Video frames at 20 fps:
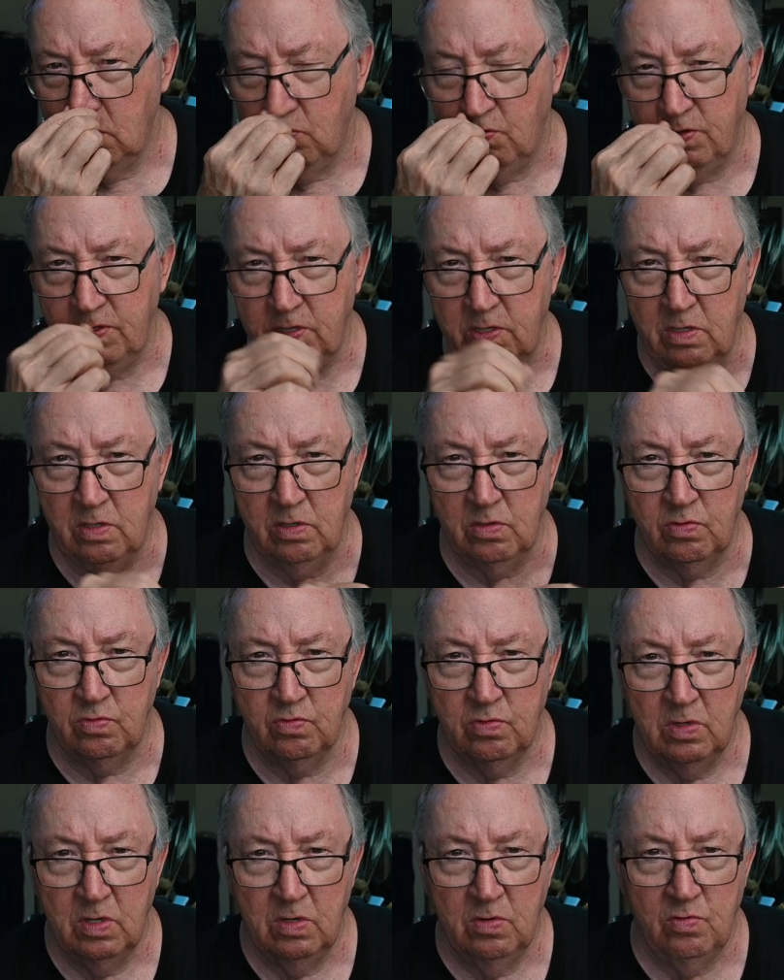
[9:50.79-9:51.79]
When you're
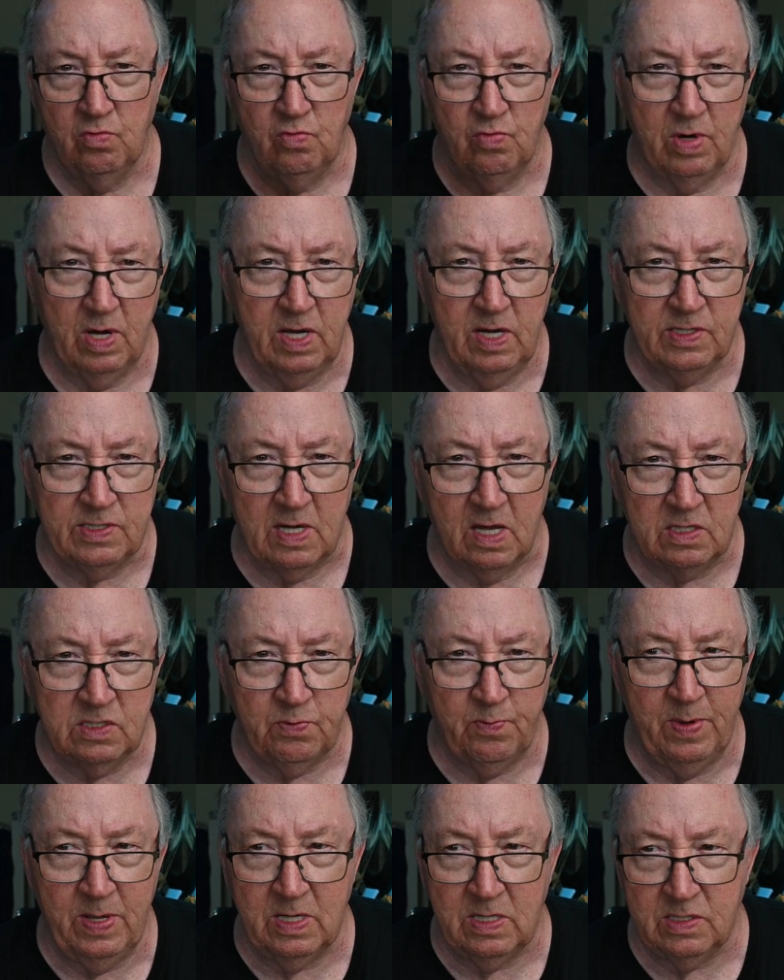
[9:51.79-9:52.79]
raised, I
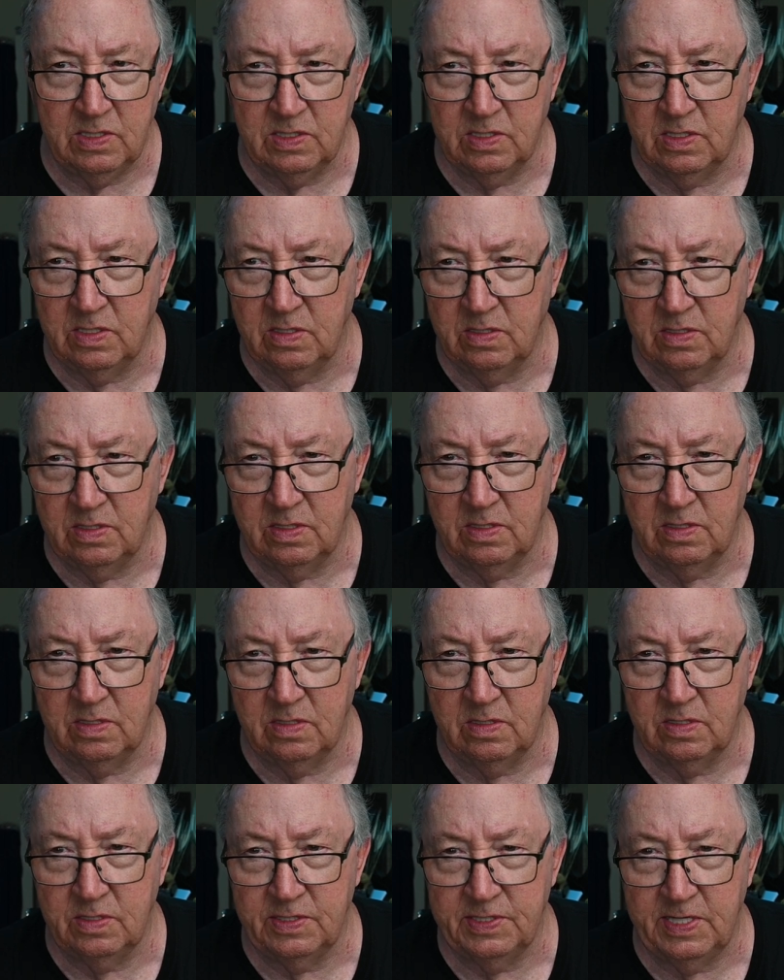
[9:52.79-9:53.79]
spent
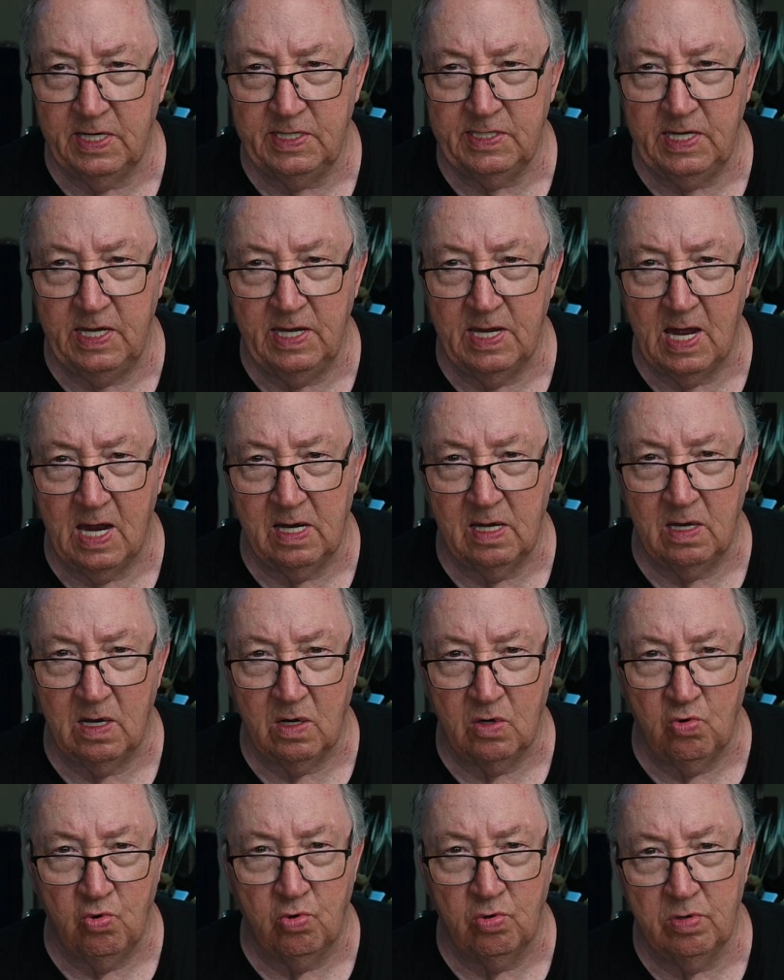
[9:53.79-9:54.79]
69 and
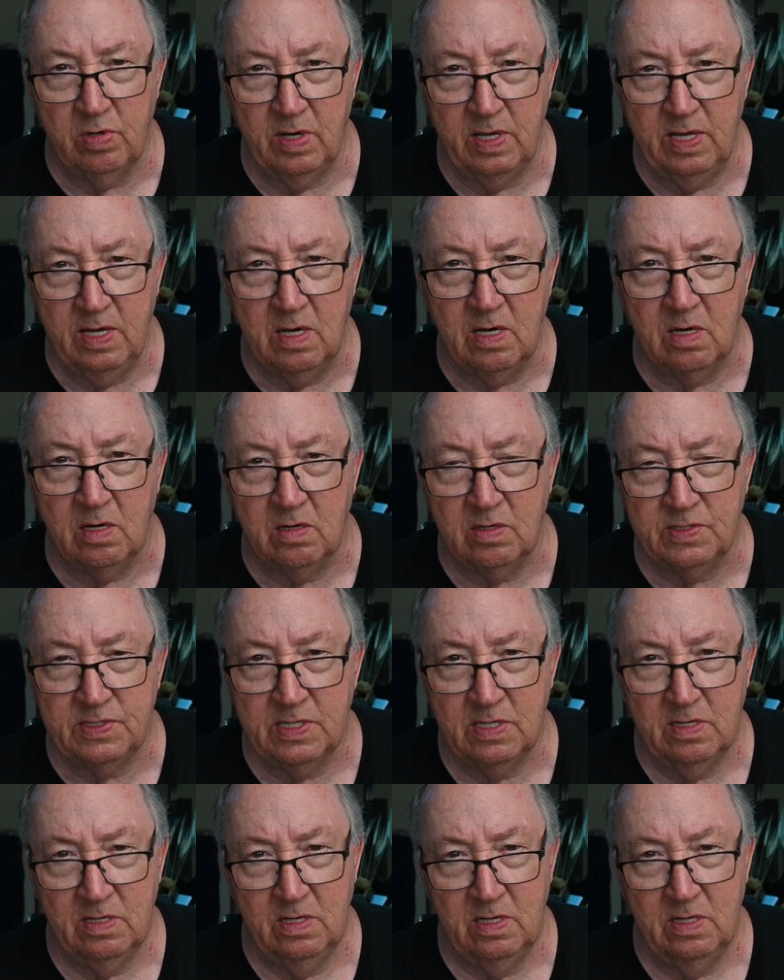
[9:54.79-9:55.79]
a quarter years
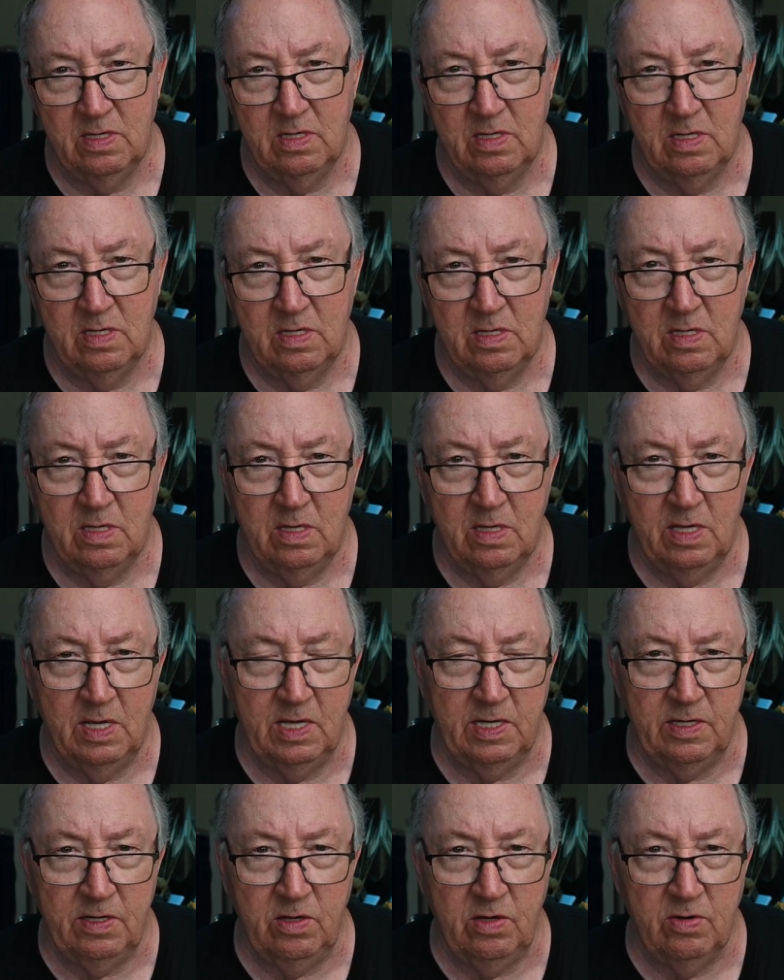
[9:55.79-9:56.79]

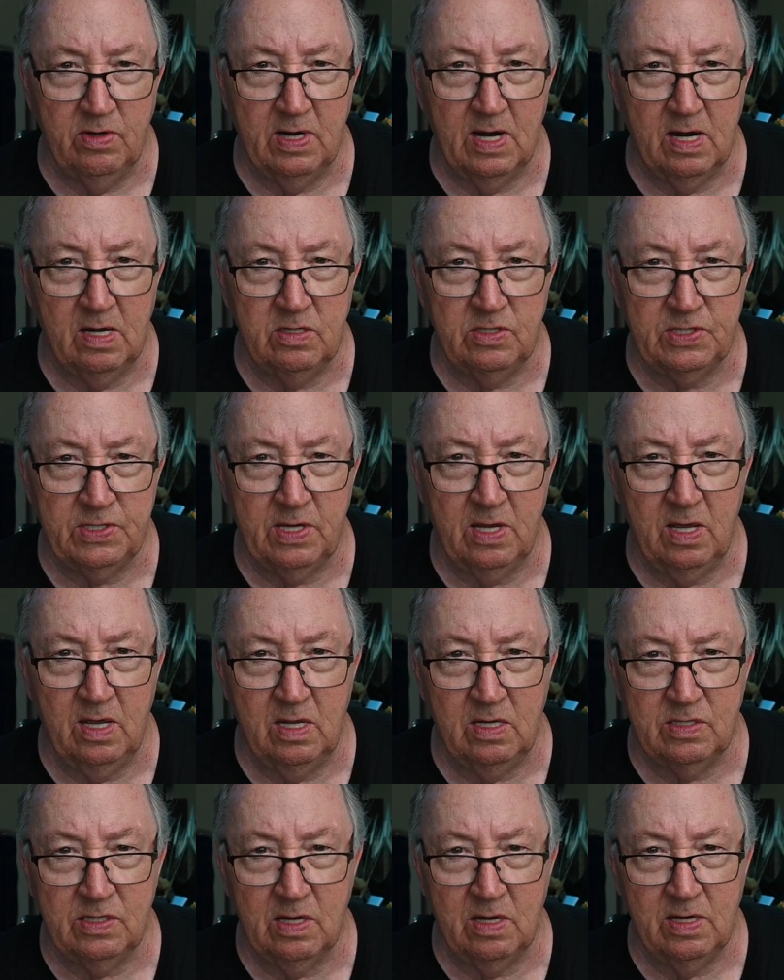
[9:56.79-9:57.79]
in the United
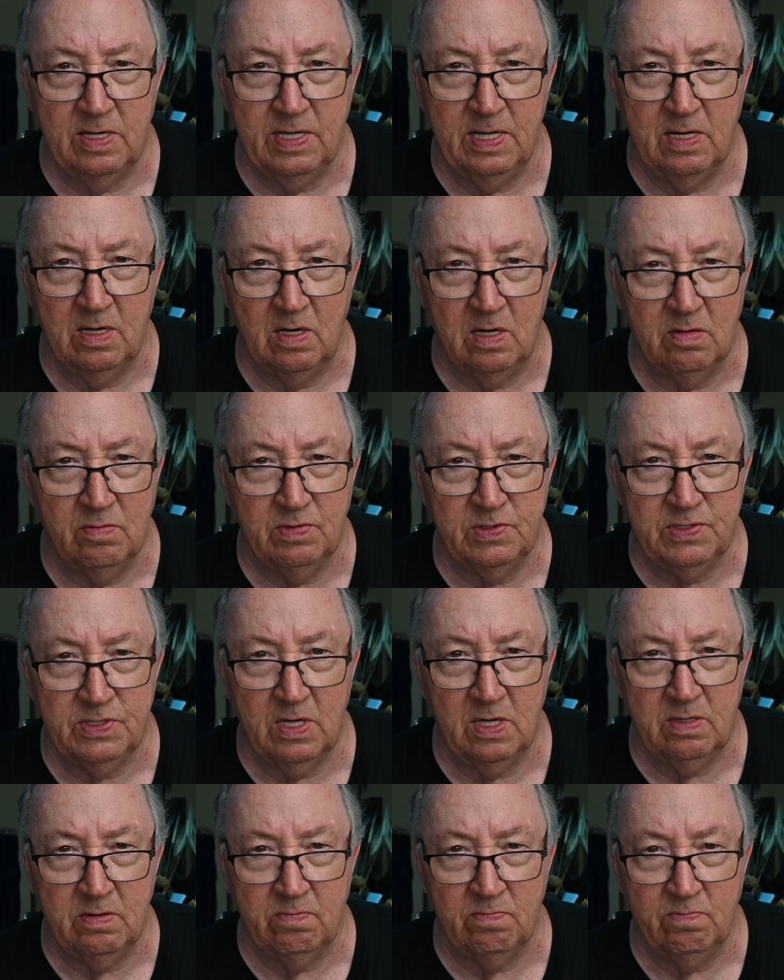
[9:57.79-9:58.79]
States, and then all of a
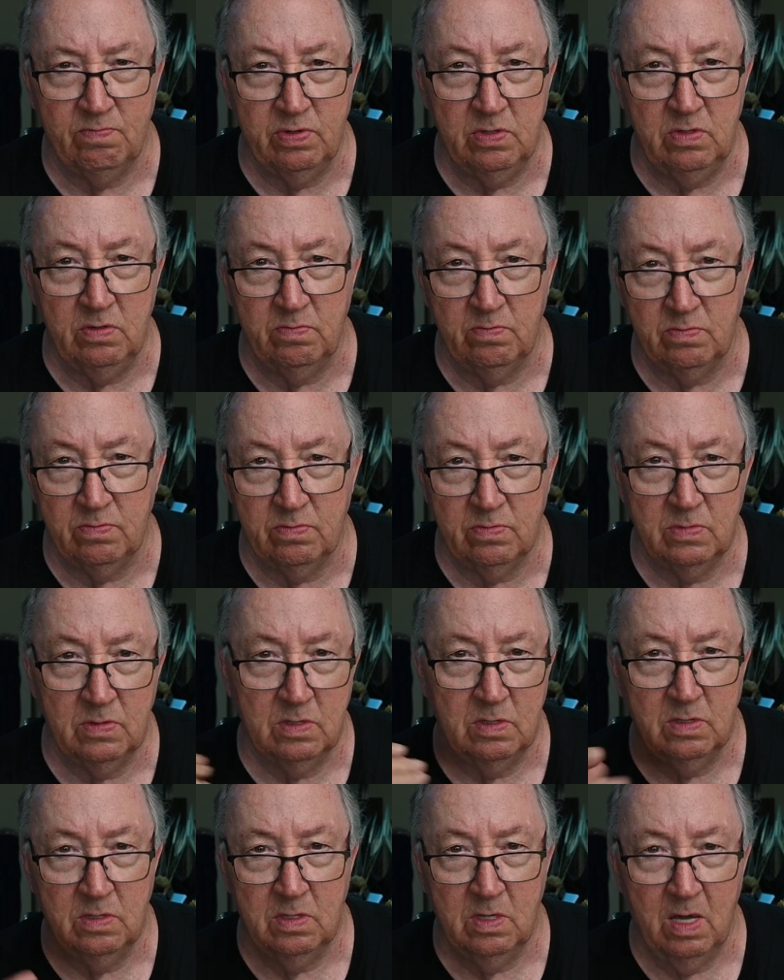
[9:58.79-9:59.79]
sudden, boom,
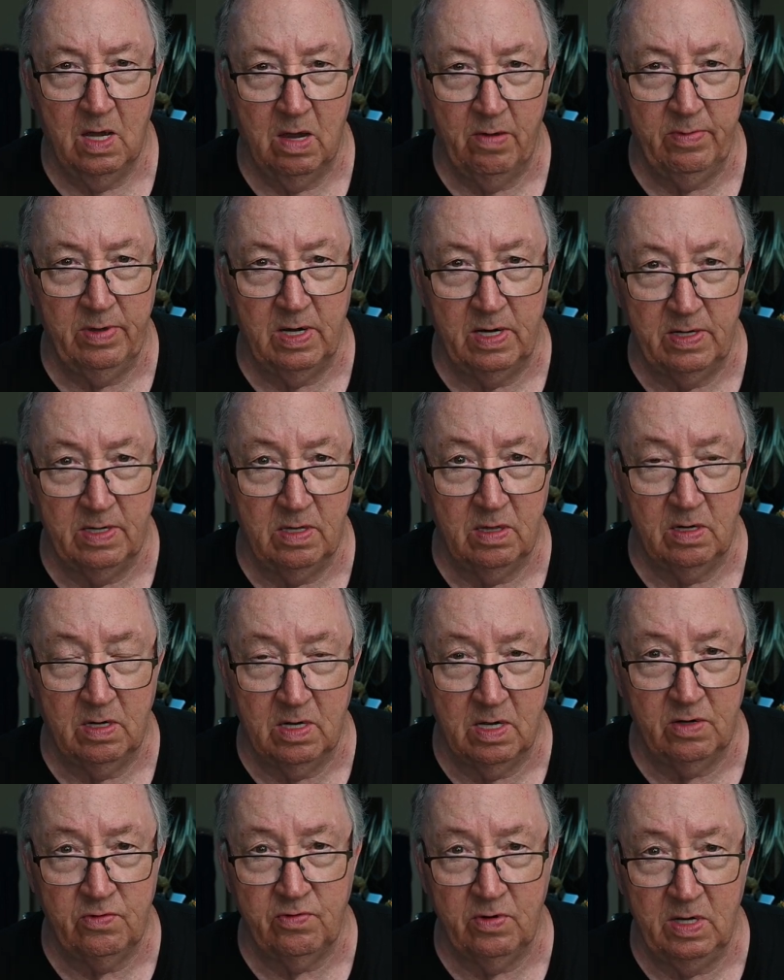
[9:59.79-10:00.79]
I'm in another
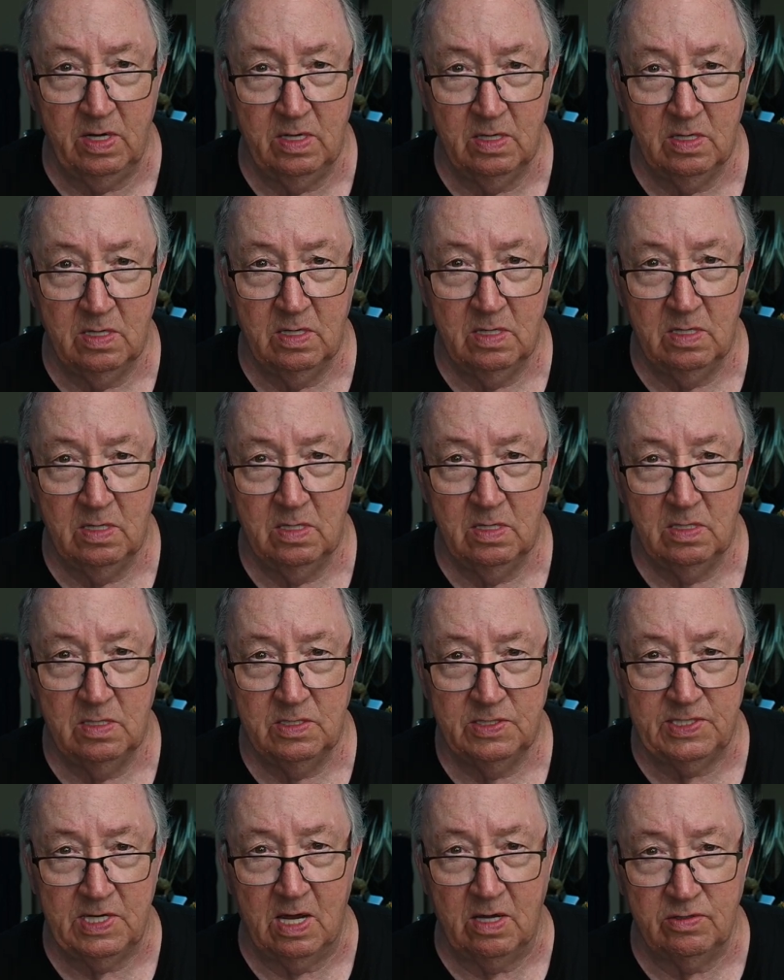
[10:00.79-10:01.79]
country
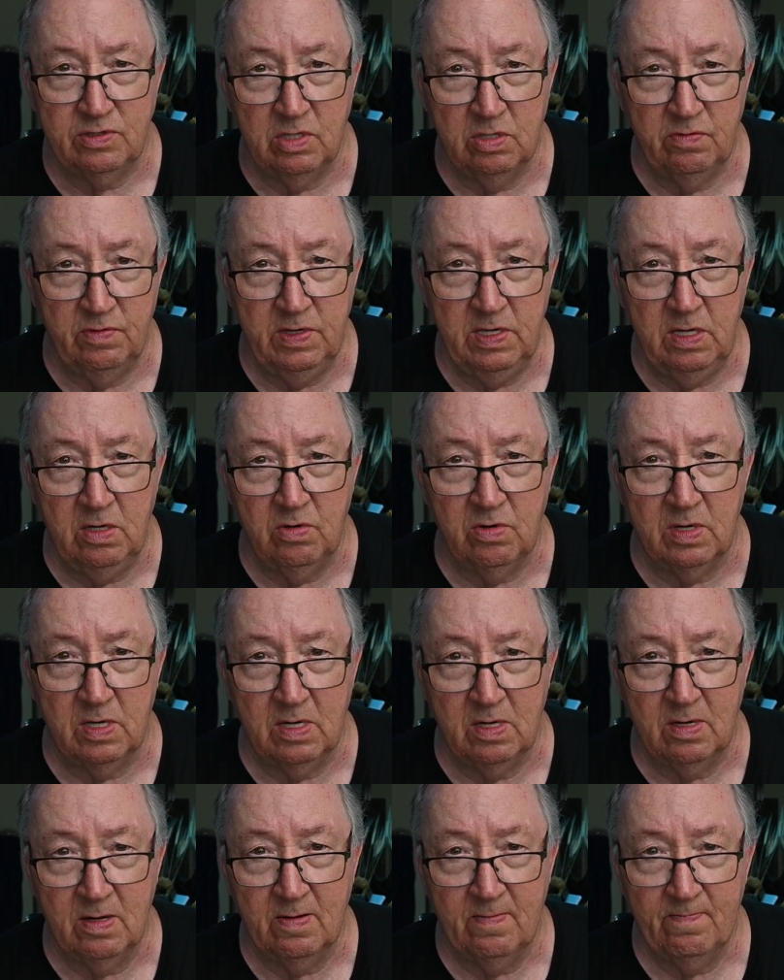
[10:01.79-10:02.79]
south of the
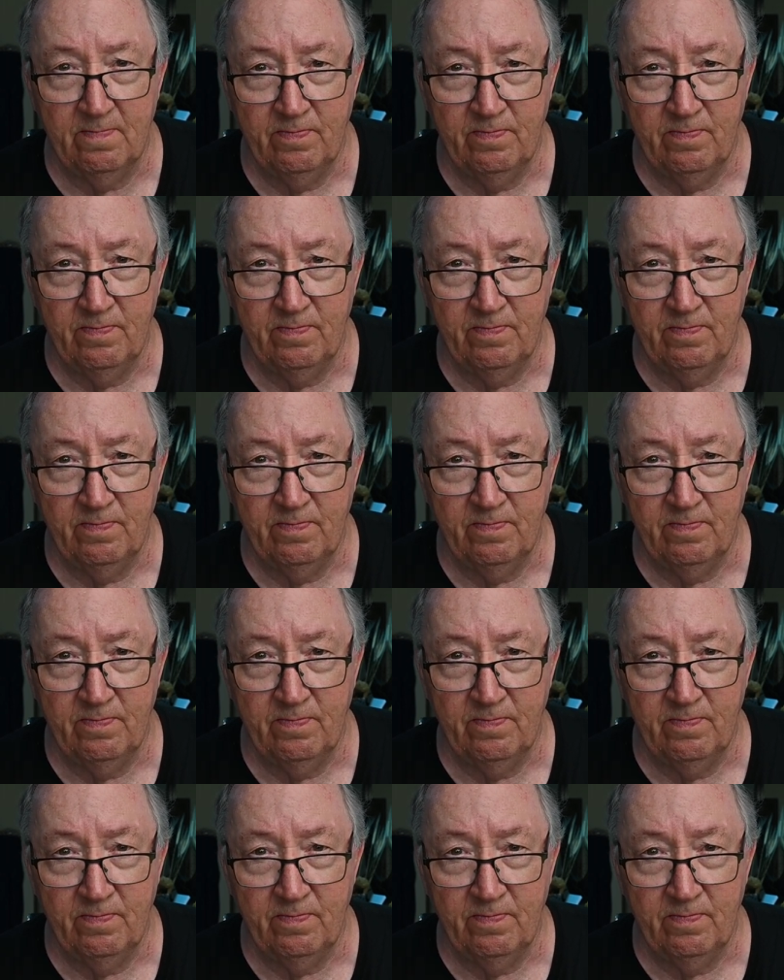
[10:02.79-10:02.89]
equator.